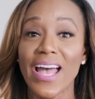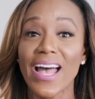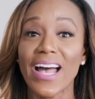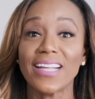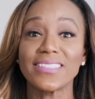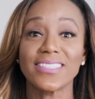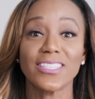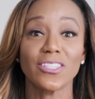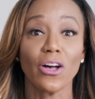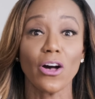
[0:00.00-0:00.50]

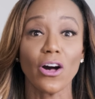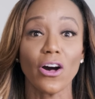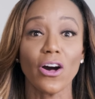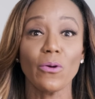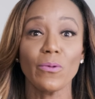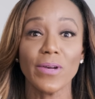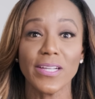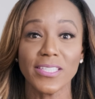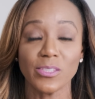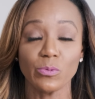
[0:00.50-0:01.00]
as it
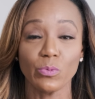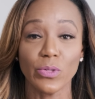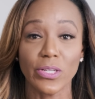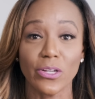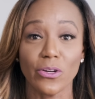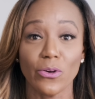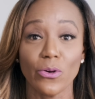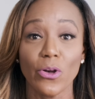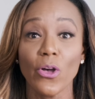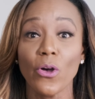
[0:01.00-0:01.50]
always
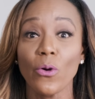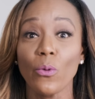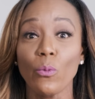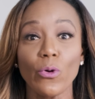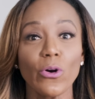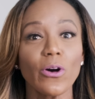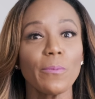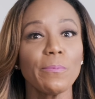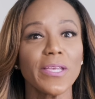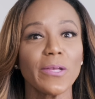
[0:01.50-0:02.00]
will,
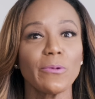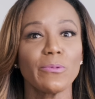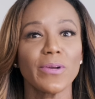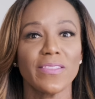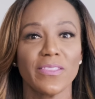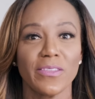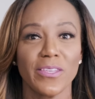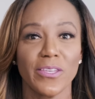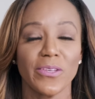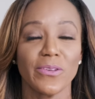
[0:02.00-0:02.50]
we'll be
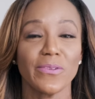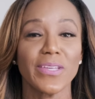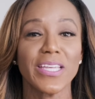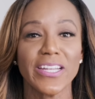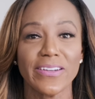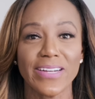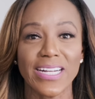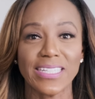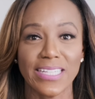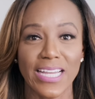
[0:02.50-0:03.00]
with you
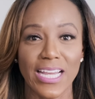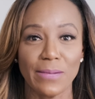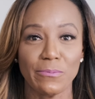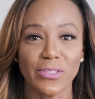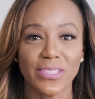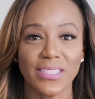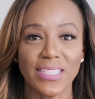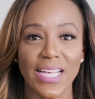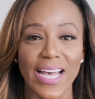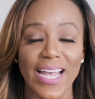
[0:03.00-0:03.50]
here at
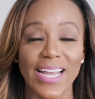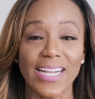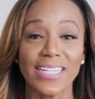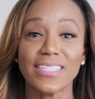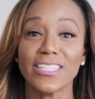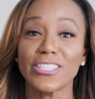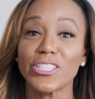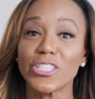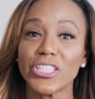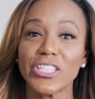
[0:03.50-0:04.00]
Tableside
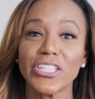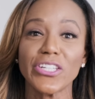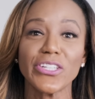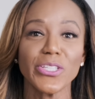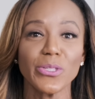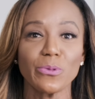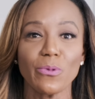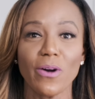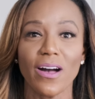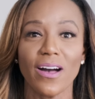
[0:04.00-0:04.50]
to cheer
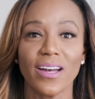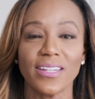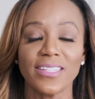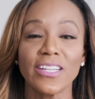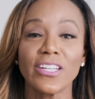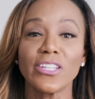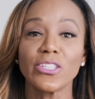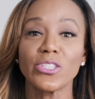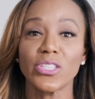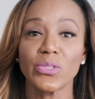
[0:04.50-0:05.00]
you on,
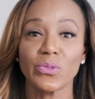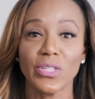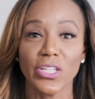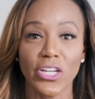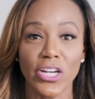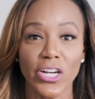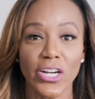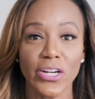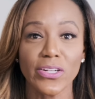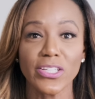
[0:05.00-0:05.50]
to
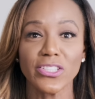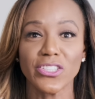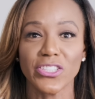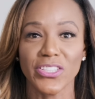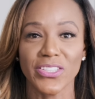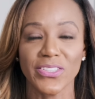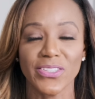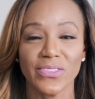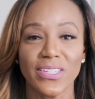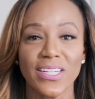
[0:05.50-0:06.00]
encourage
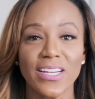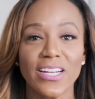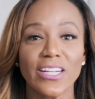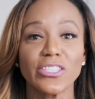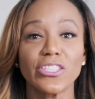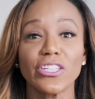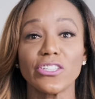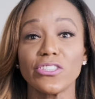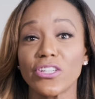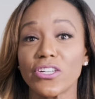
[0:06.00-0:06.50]
you,
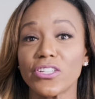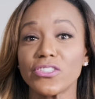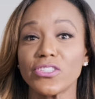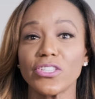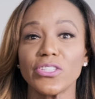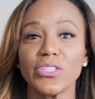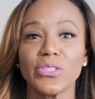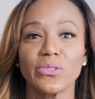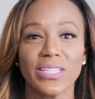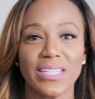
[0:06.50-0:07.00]
to nurture
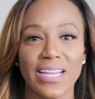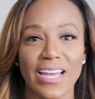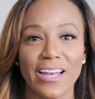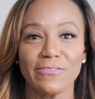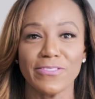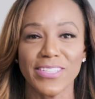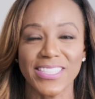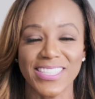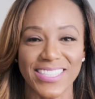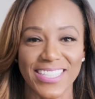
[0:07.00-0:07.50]
you in
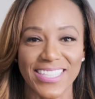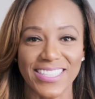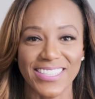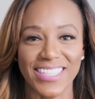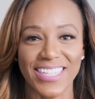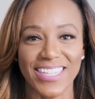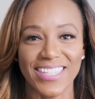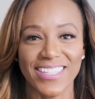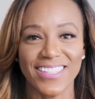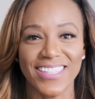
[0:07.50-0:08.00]
every
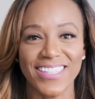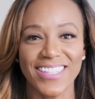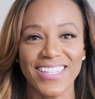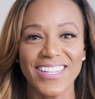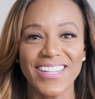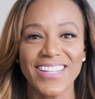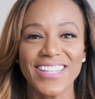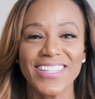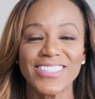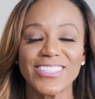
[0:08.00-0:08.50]
season.
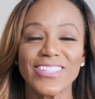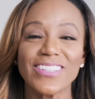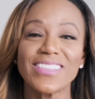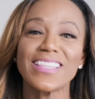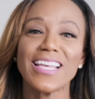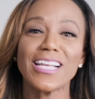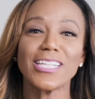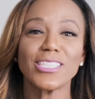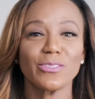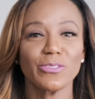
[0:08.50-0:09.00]
So
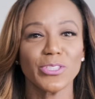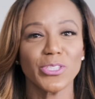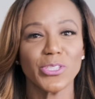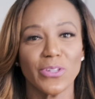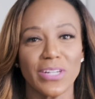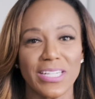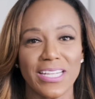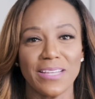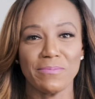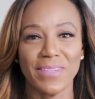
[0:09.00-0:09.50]
thanks for joining